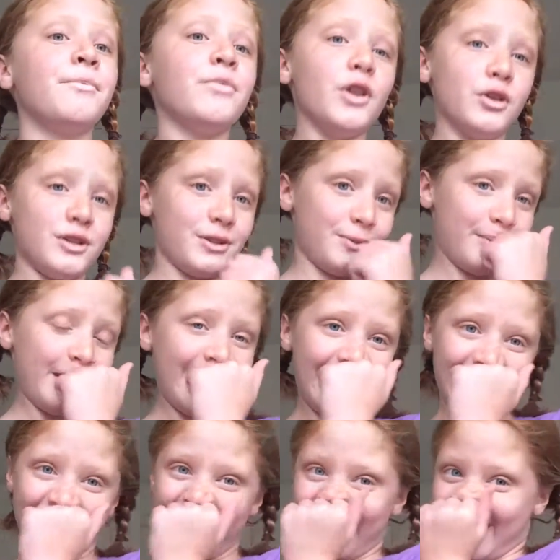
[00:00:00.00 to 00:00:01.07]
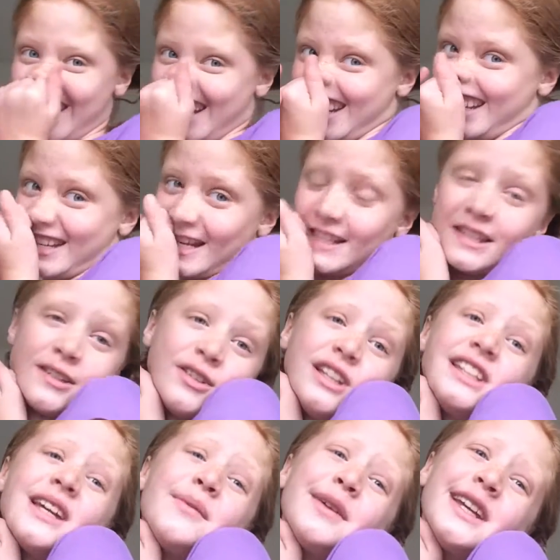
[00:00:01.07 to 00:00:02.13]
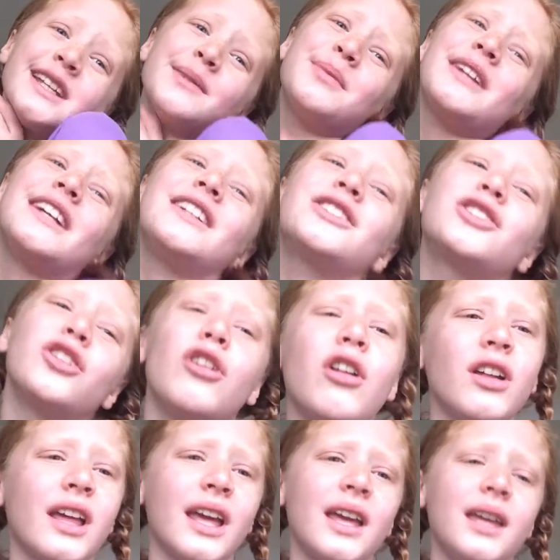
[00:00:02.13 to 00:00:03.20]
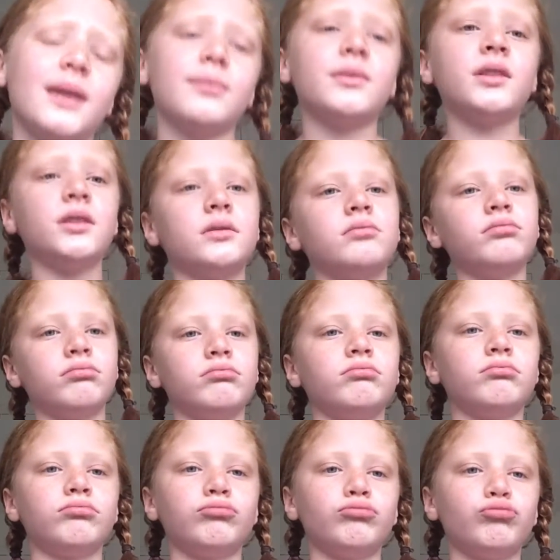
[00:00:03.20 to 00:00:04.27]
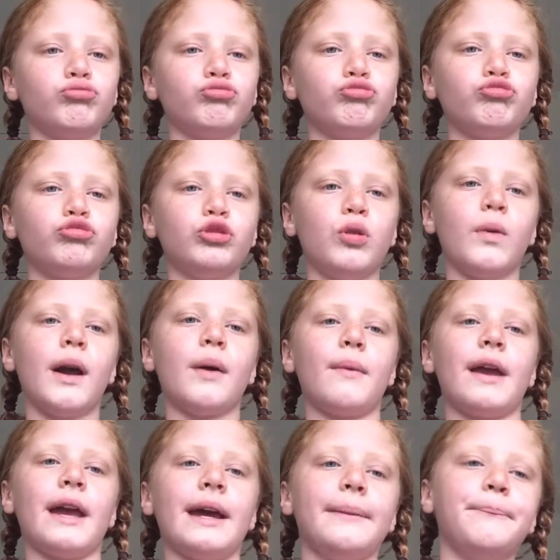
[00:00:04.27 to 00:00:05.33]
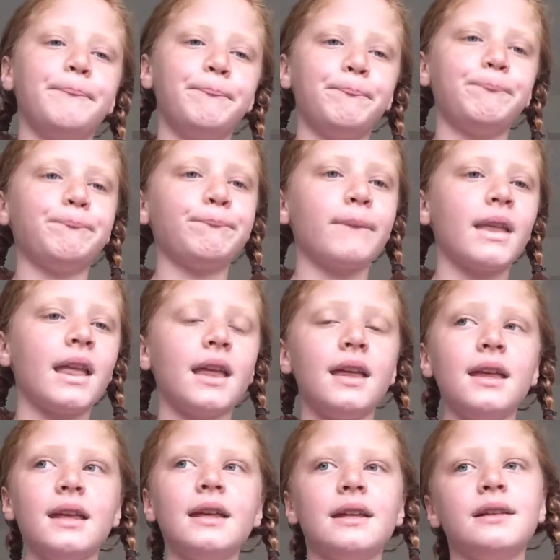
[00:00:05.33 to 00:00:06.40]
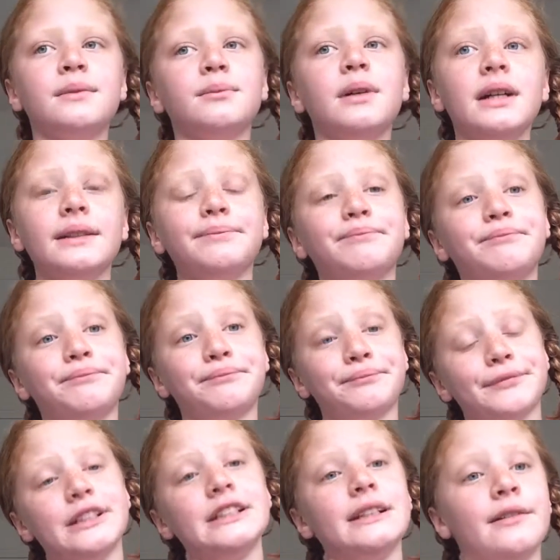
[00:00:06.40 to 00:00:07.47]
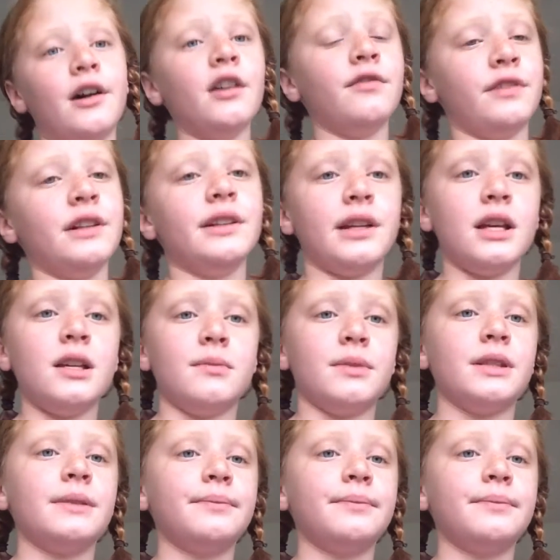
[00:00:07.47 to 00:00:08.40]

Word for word: Those are really fun. That's the only time we get to play girl game. Wow, wow. But there's a lot of fun games.